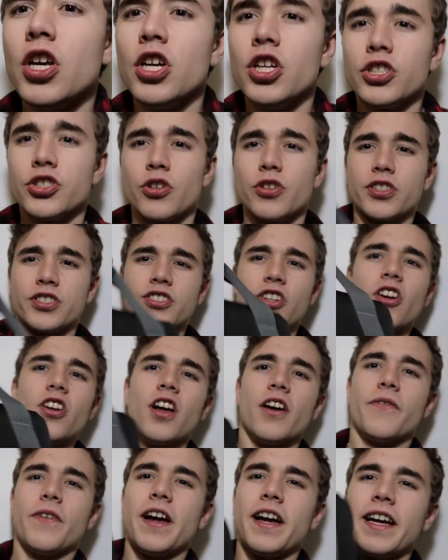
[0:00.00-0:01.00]
So to start
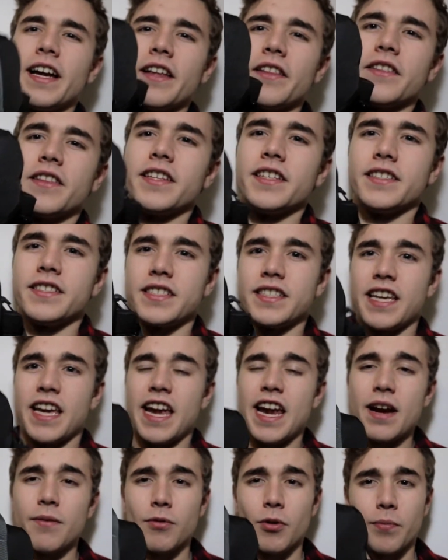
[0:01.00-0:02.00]
off, I got this
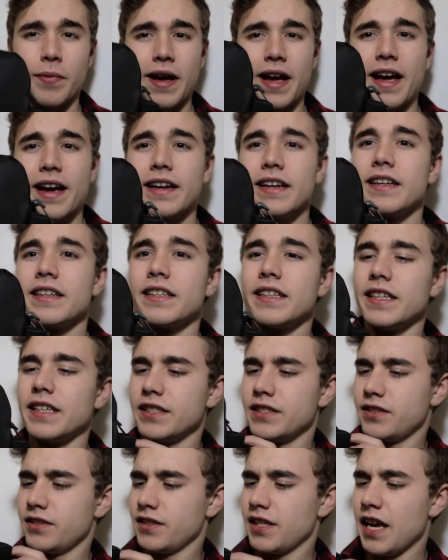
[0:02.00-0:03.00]
camera bag.
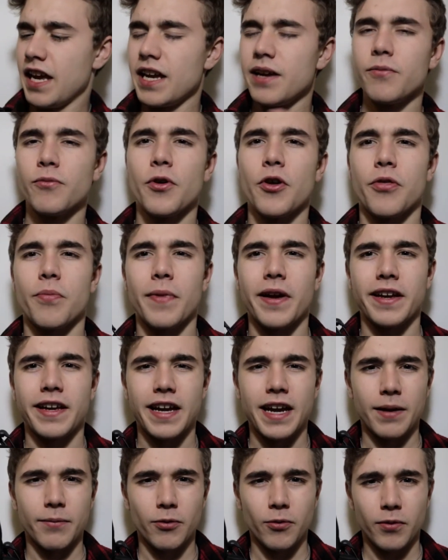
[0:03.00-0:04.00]
It came with my
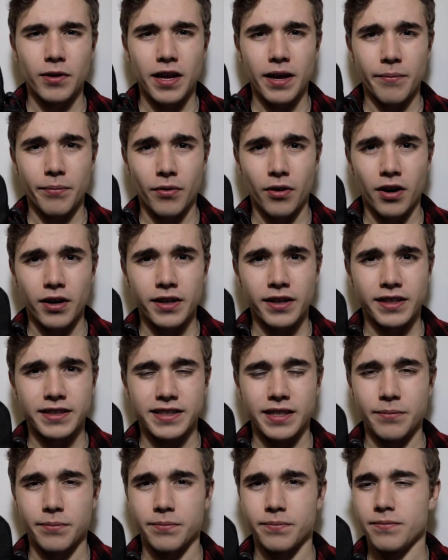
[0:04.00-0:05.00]
camera when I bought it,
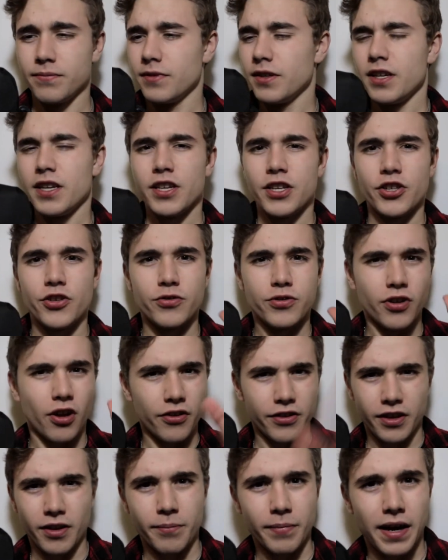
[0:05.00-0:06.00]
because you saw
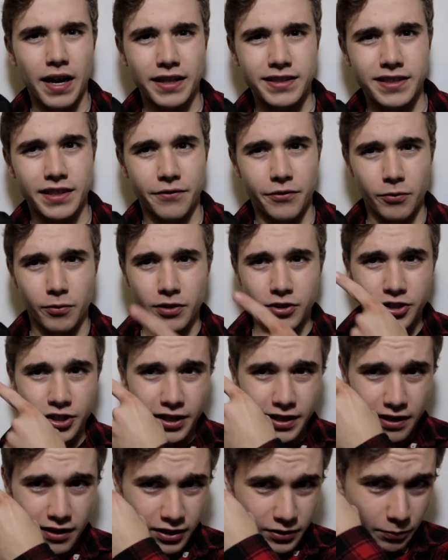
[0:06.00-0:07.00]
the unboxing. If you want to
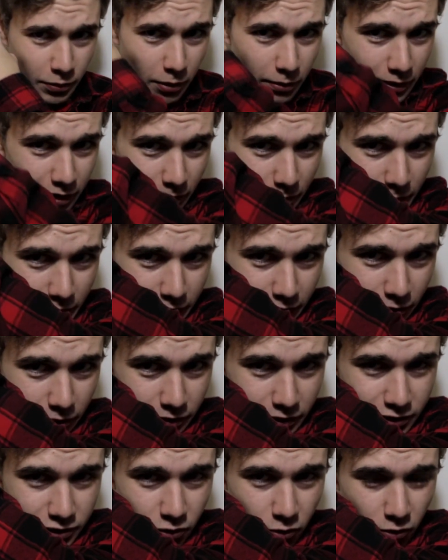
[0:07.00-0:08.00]
check it out, it's probably up here
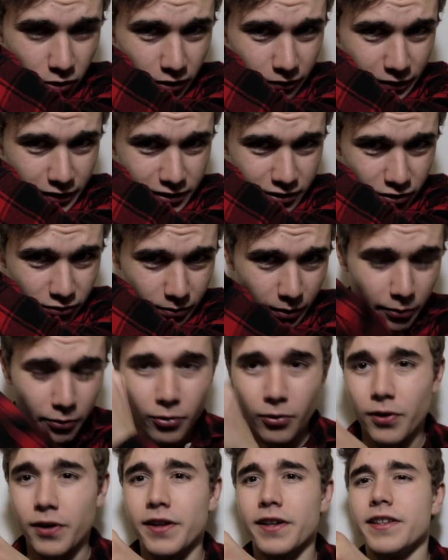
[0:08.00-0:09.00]
in this corner if I still
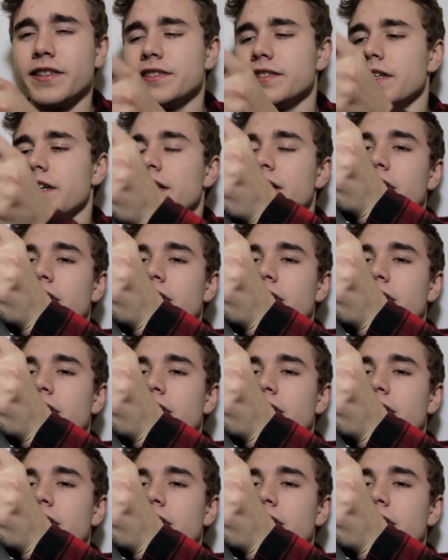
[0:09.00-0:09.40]
remember where it is.